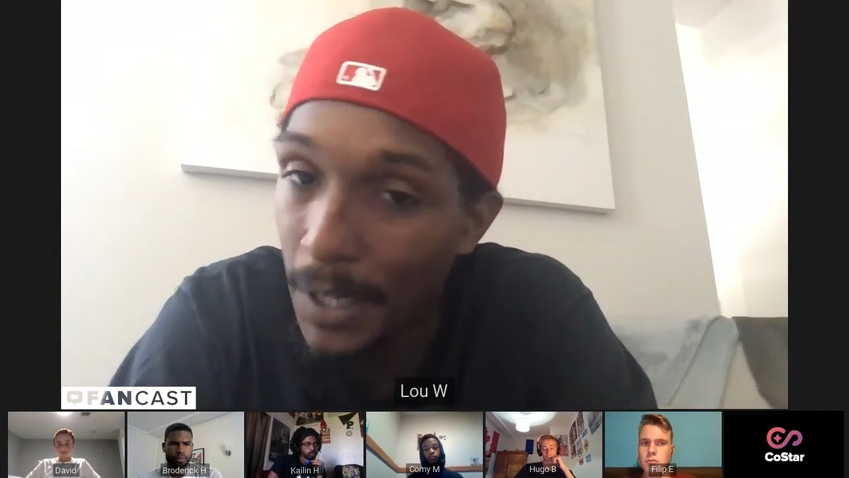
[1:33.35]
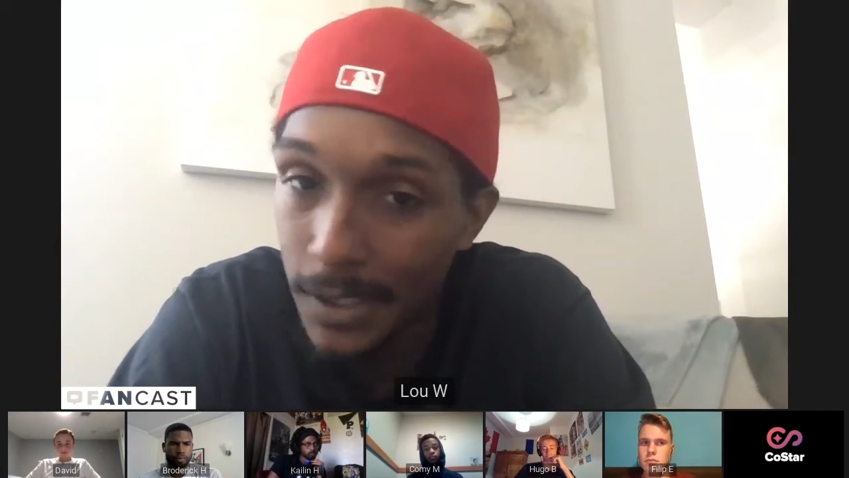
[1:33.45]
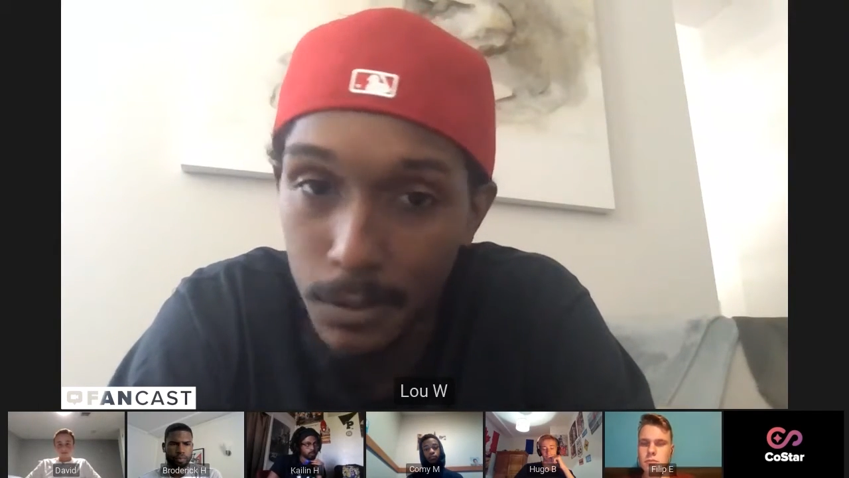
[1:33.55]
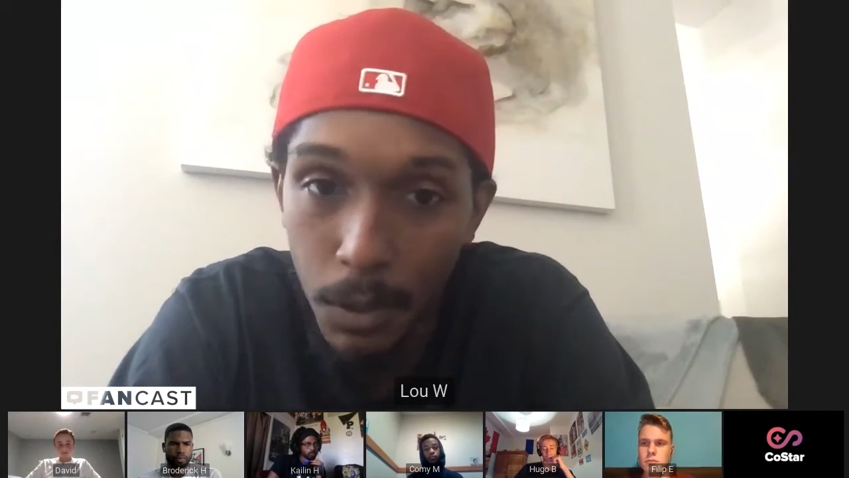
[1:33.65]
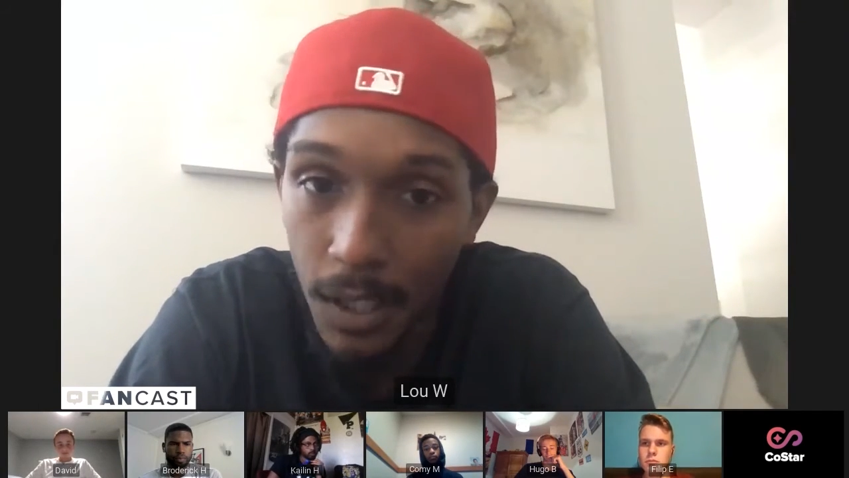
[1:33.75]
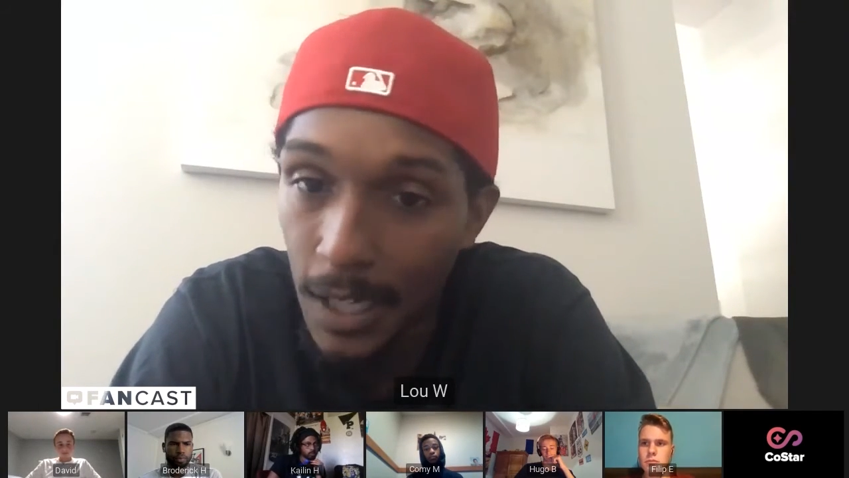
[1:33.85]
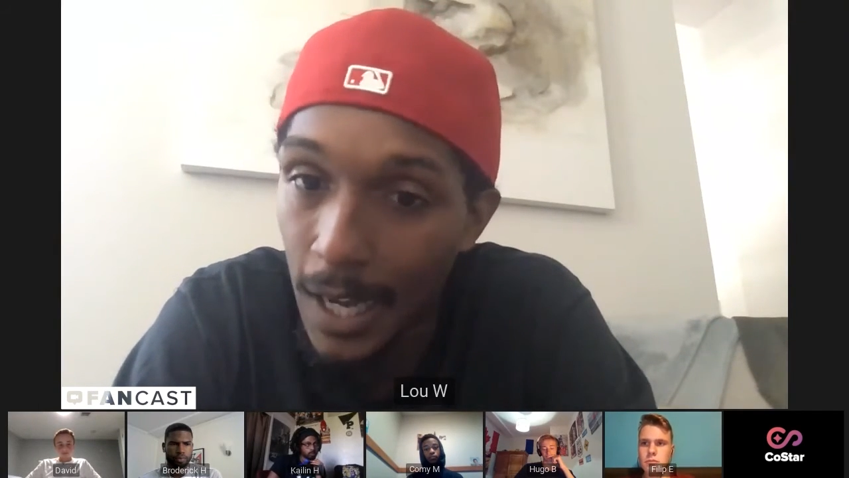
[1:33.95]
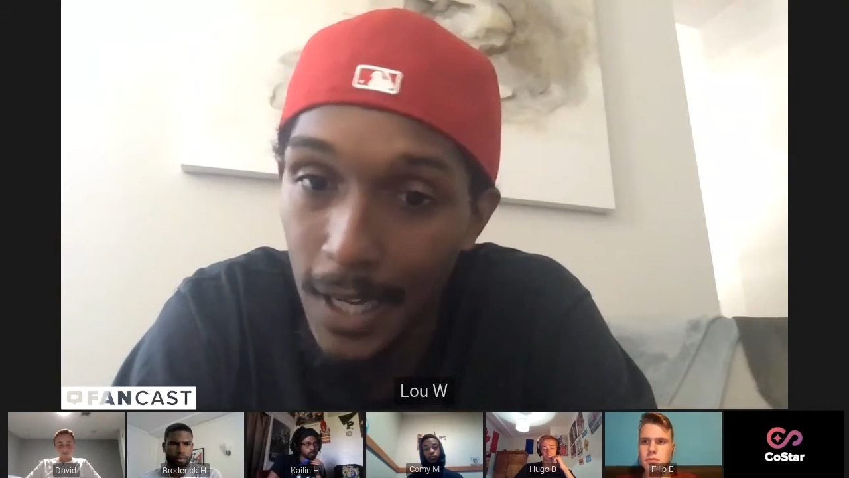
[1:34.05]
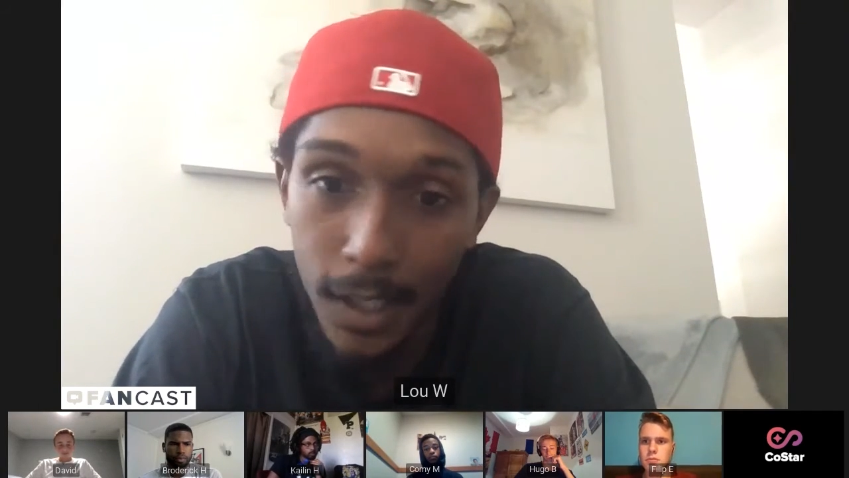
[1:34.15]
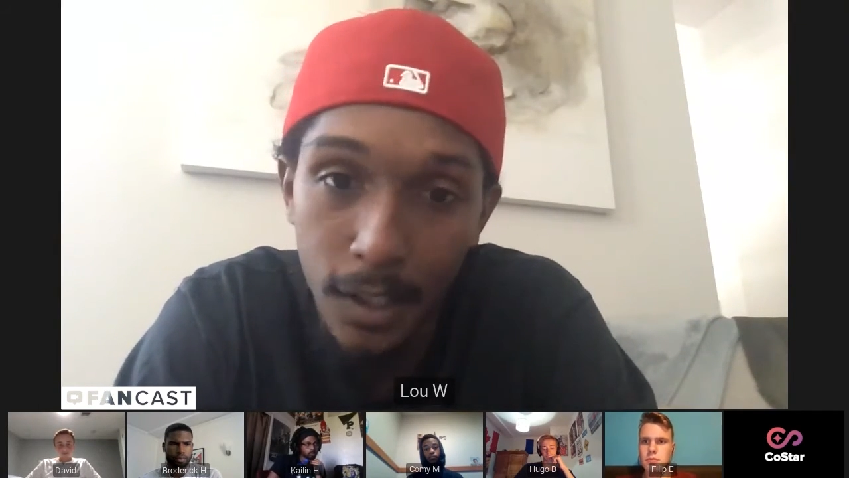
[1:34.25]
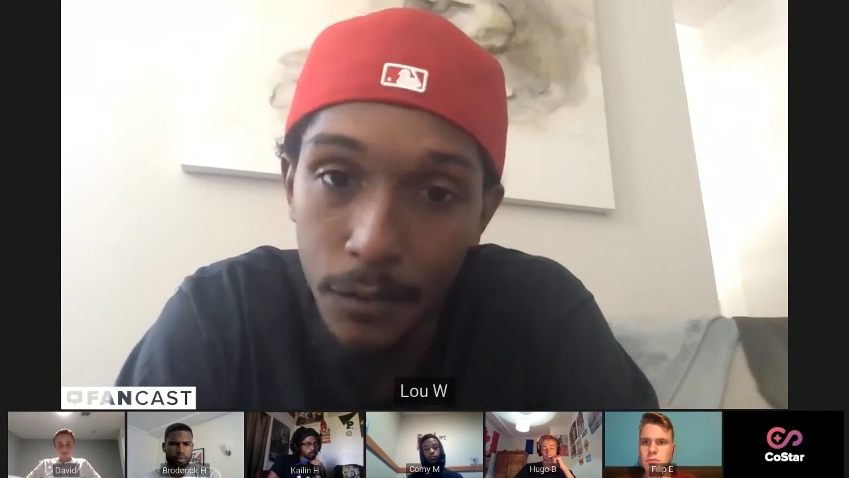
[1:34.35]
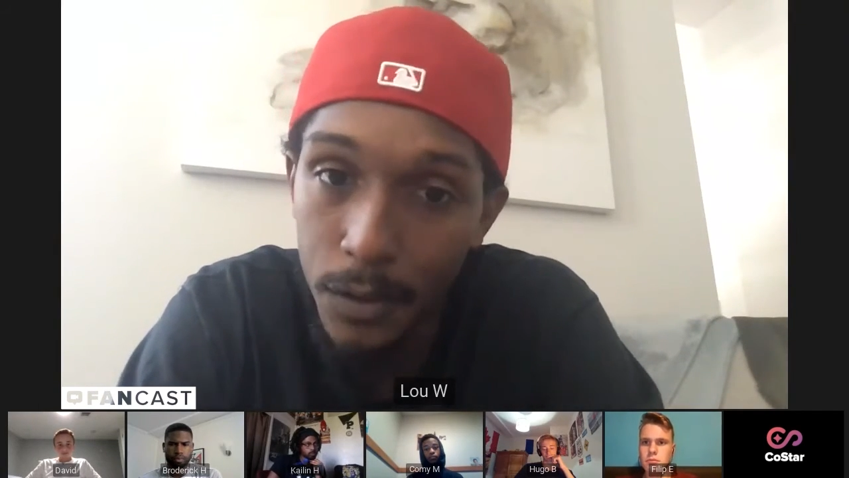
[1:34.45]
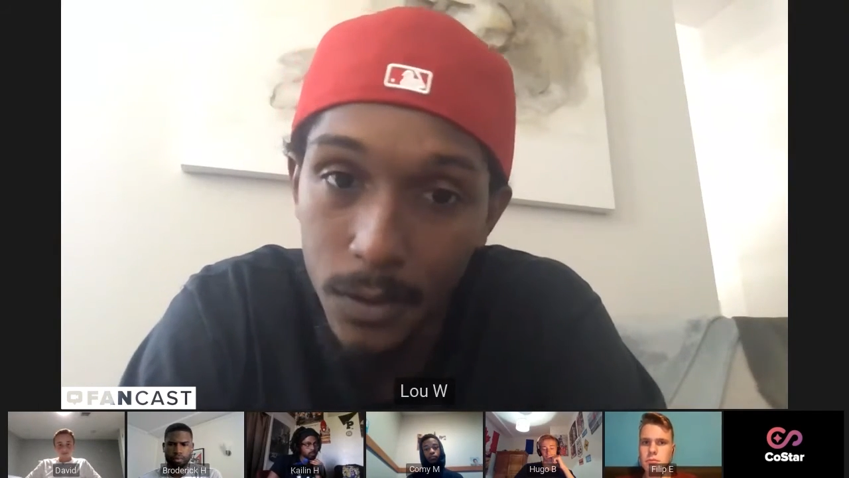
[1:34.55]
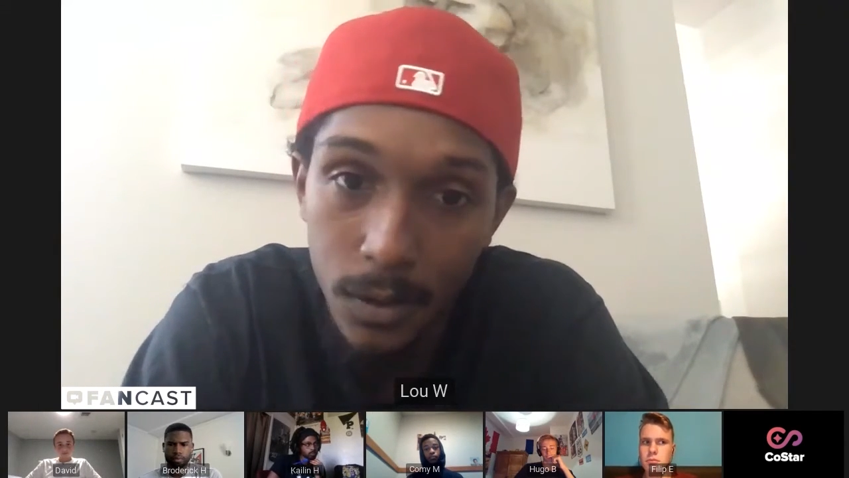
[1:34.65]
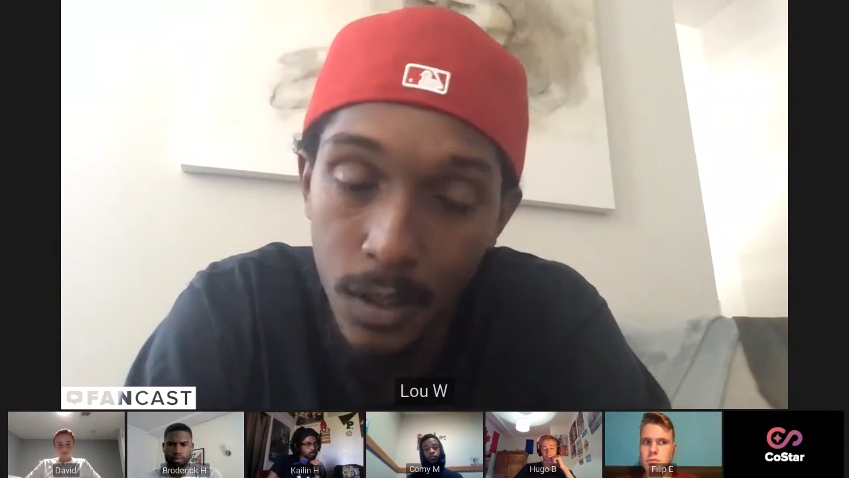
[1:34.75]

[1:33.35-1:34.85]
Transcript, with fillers: basketball at a high level.